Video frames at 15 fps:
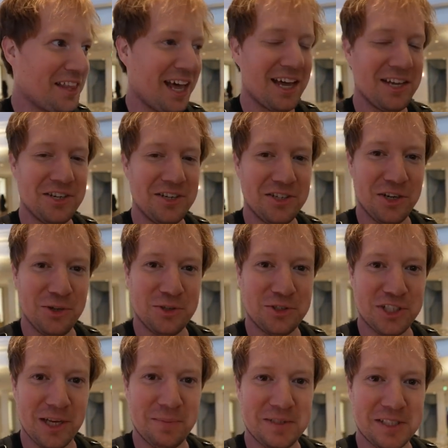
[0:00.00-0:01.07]
that new
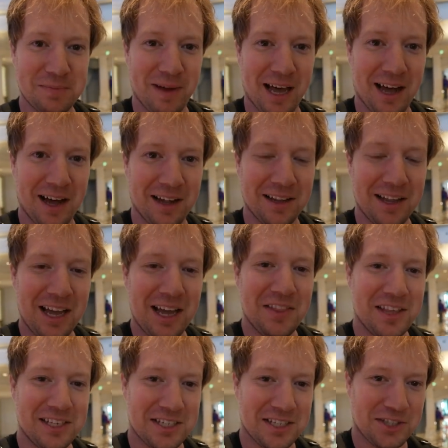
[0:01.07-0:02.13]
ship smell.
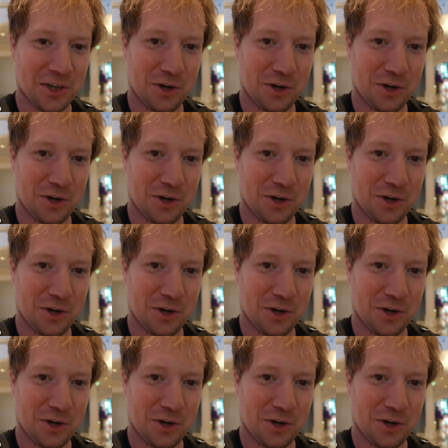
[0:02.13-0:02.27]
This is the